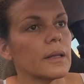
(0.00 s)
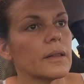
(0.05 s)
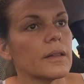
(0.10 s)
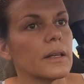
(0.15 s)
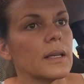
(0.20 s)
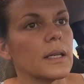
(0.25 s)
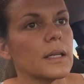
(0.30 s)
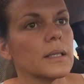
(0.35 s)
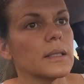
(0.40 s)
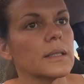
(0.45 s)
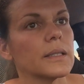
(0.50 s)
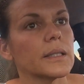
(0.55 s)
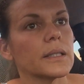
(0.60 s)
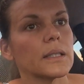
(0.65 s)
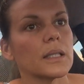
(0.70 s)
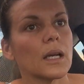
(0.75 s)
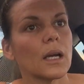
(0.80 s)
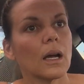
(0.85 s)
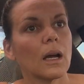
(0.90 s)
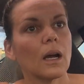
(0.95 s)

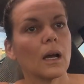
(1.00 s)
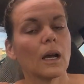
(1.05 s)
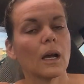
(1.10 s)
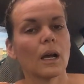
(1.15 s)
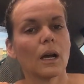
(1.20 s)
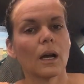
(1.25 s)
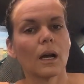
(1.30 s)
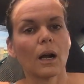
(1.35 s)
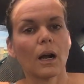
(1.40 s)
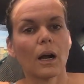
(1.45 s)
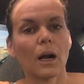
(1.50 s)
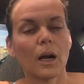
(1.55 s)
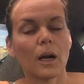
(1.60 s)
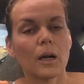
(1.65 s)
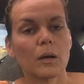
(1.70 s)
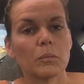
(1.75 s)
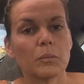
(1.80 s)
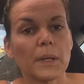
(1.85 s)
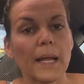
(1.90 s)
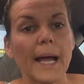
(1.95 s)
things
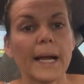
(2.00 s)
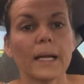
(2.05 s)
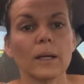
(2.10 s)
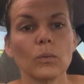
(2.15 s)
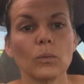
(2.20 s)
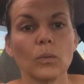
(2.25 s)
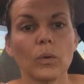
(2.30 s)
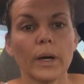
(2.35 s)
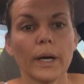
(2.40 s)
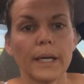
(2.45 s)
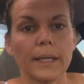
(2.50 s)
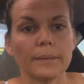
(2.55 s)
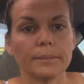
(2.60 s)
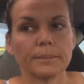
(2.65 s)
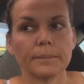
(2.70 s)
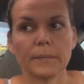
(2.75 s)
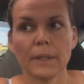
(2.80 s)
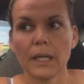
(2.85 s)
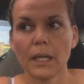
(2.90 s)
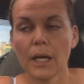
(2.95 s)
are black and white,
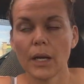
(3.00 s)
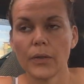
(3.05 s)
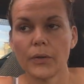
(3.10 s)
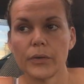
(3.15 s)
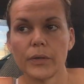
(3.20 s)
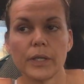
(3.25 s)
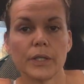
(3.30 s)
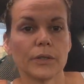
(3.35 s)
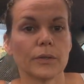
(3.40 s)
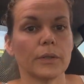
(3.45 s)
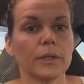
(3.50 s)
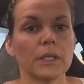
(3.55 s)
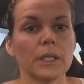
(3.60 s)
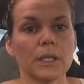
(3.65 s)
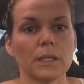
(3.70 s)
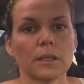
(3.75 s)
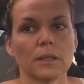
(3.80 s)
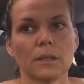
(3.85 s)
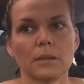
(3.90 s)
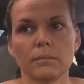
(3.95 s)
it either is or it
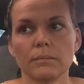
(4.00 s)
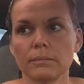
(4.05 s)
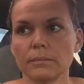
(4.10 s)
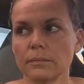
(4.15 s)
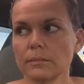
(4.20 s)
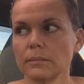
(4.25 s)
isn't.